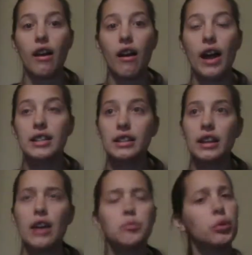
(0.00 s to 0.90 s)
I did
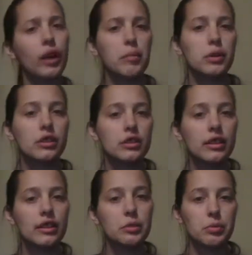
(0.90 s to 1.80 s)
have parameters
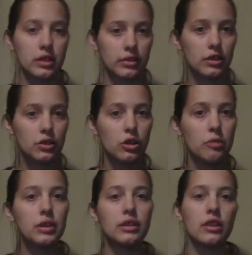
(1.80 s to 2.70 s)
in this specific story
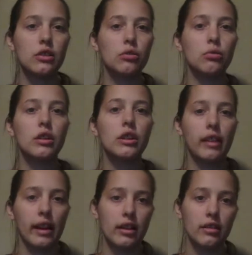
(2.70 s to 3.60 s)
because I knew
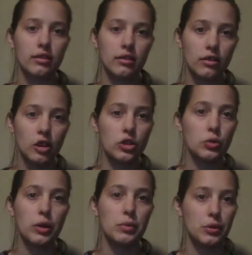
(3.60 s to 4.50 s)
that her
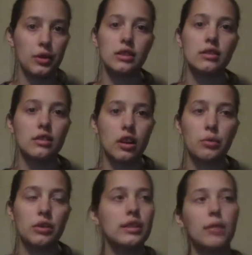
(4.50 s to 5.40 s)
twin was going to start with
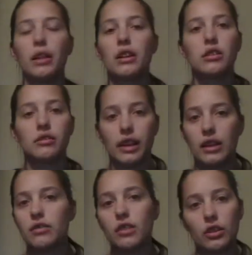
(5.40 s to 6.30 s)
the same letter that
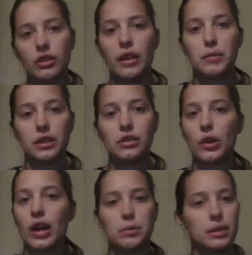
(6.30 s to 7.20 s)
her name does, so it
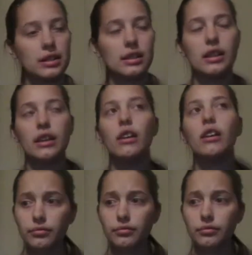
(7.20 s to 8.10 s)
had to be a C.
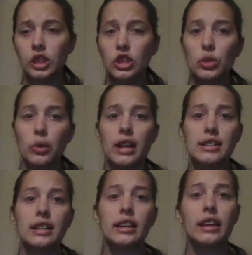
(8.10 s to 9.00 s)
So what I
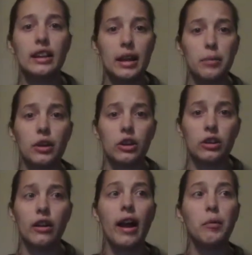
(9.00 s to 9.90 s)
did in naming
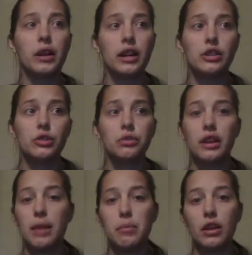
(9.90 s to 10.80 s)
her, and what I do for
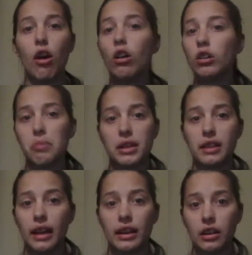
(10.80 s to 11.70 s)
naming all of my
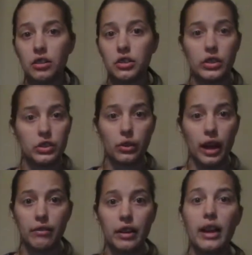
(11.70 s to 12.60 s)
side characters that don't
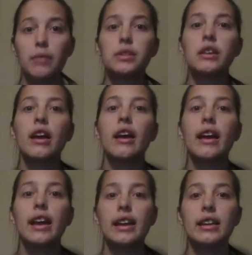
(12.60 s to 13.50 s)
have names,
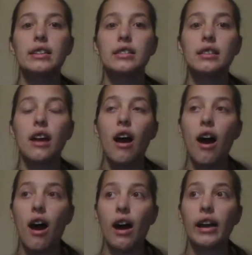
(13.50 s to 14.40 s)
is
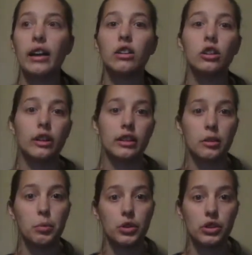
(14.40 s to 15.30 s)
I look at their
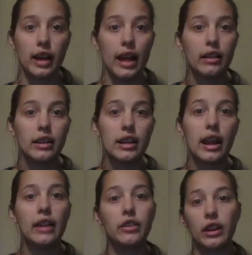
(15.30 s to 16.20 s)
personality
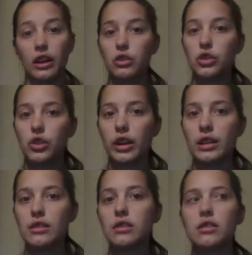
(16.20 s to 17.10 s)
and their character
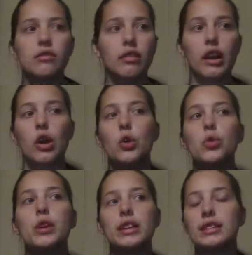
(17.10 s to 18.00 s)
traits, like
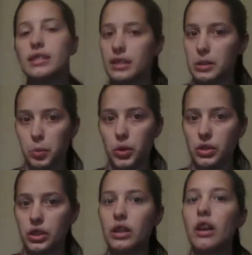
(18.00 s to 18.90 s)
who is this
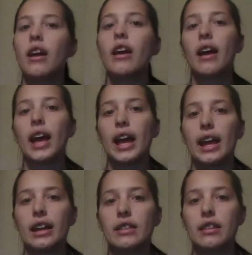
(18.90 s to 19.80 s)
person,
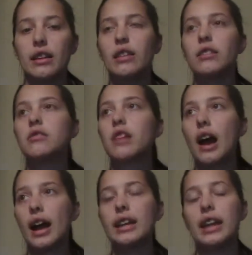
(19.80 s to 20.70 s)
and then
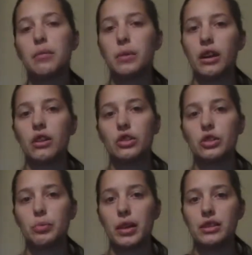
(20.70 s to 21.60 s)
I name characters
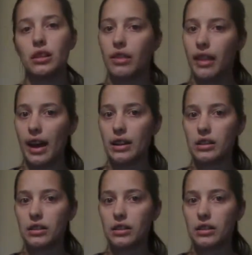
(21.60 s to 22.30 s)
based on that.